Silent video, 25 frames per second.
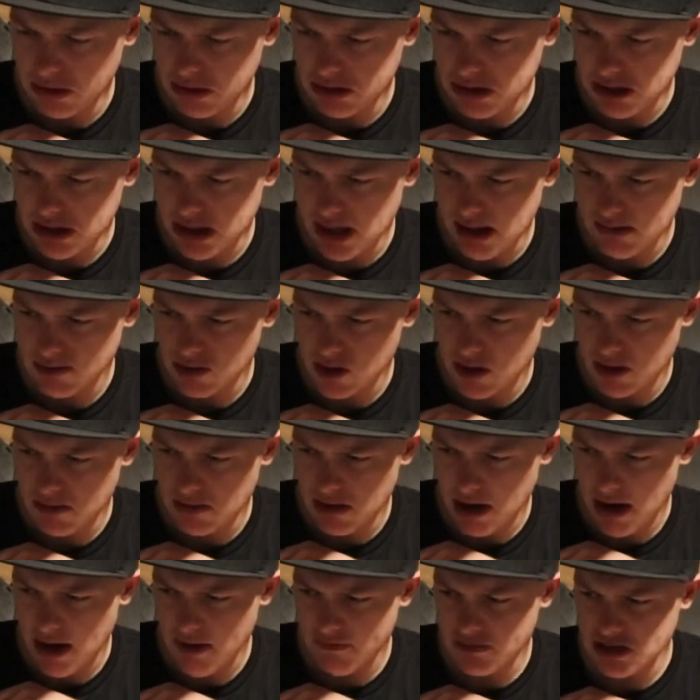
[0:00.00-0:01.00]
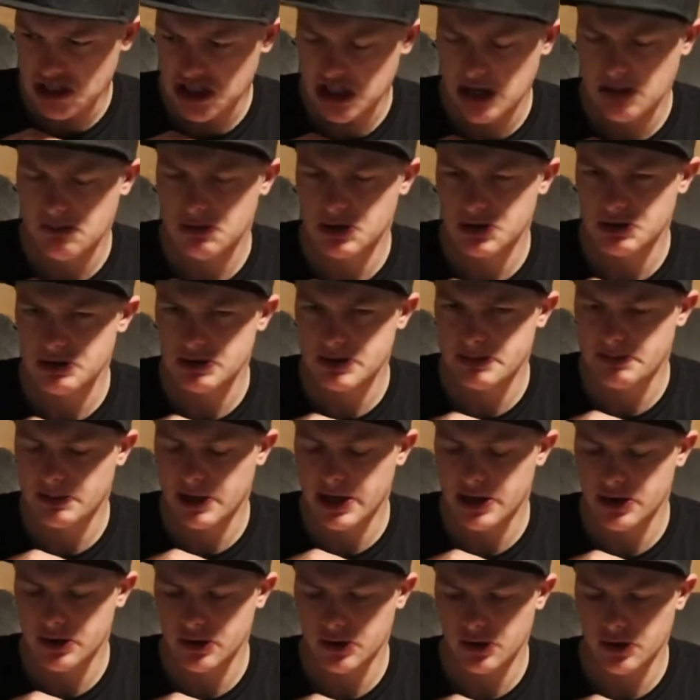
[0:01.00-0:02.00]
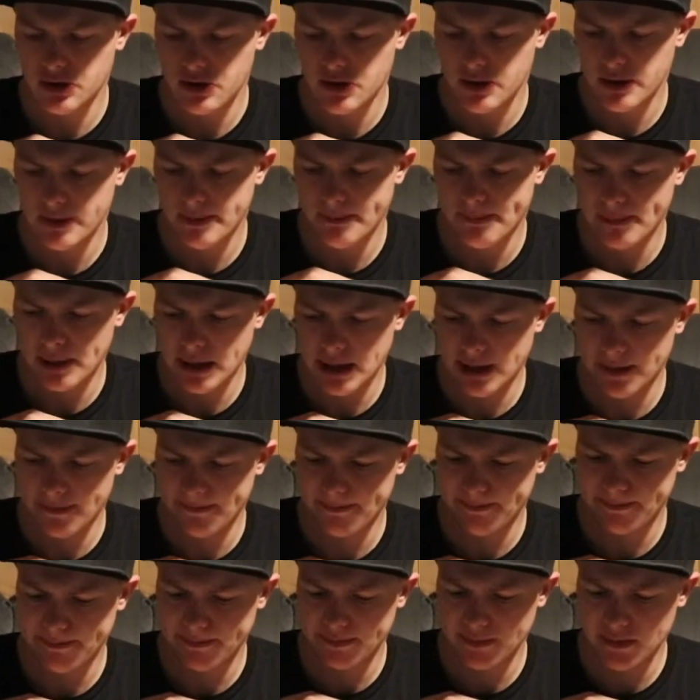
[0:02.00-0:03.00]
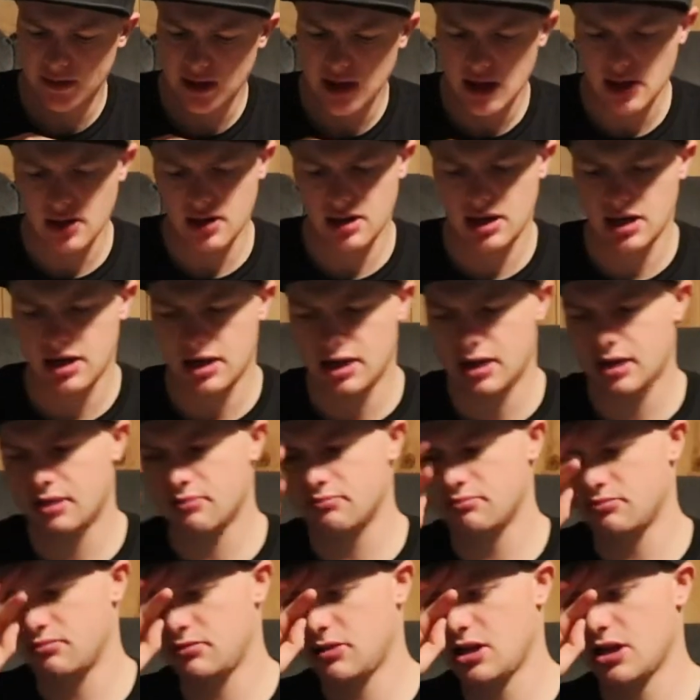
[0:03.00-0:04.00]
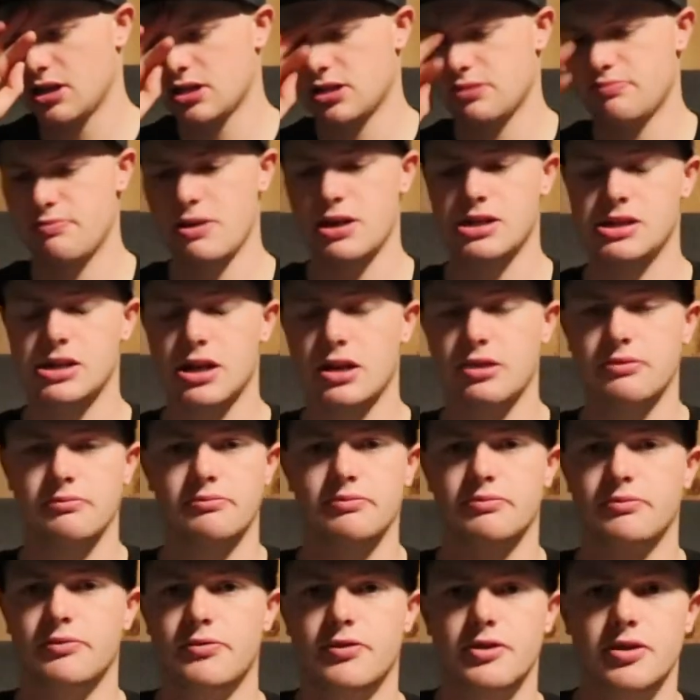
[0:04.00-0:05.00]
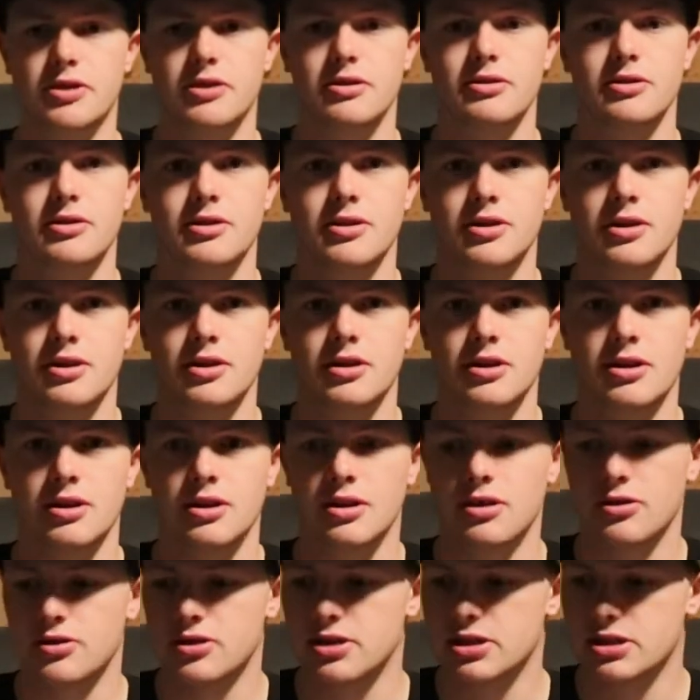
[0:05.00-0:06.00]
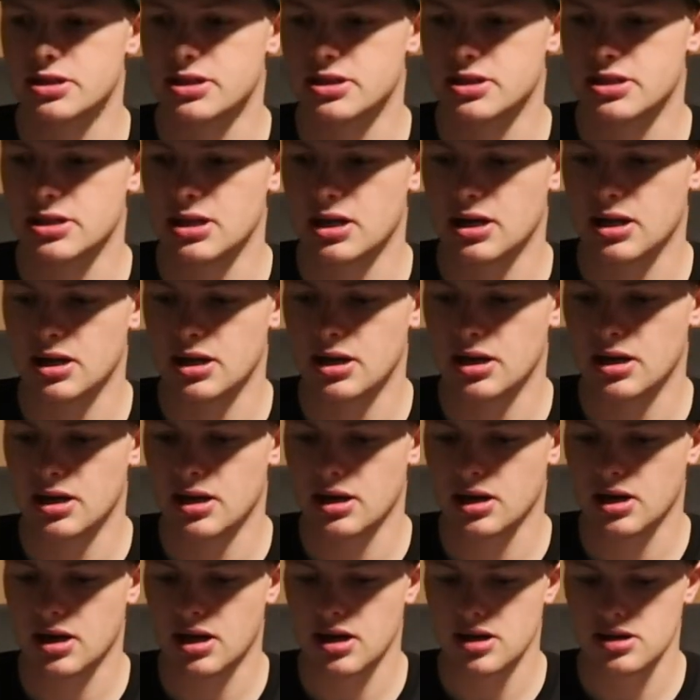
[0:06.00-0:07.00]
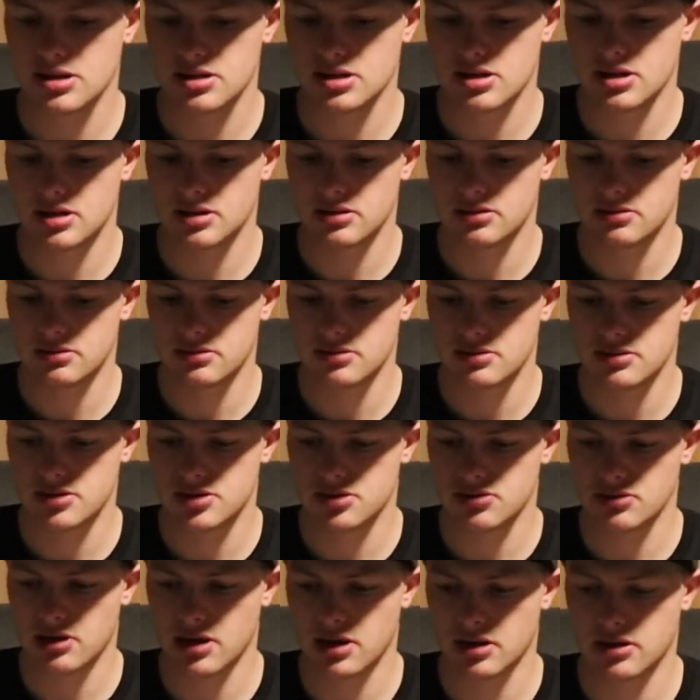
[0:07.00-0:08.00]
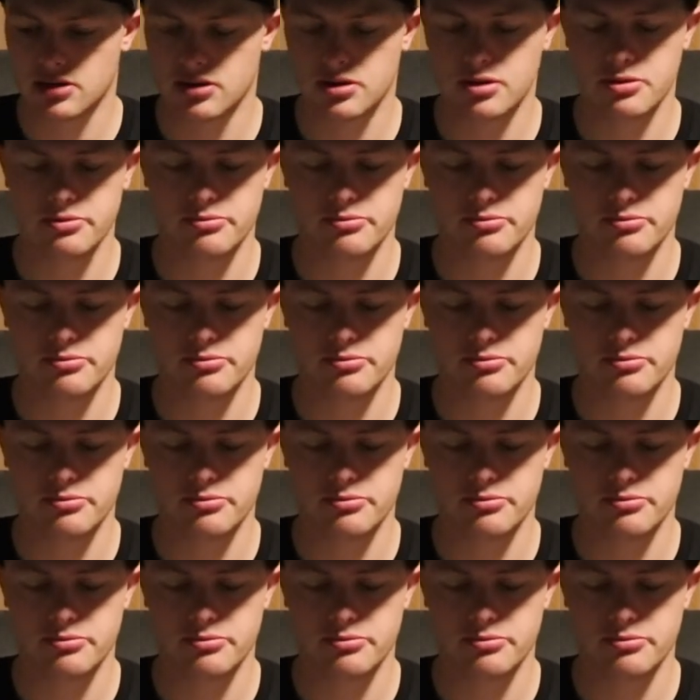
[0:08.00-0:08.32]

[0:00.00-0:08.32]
the same time they haven't said whether it's blended or not. But yeah, that's me done for this cask strength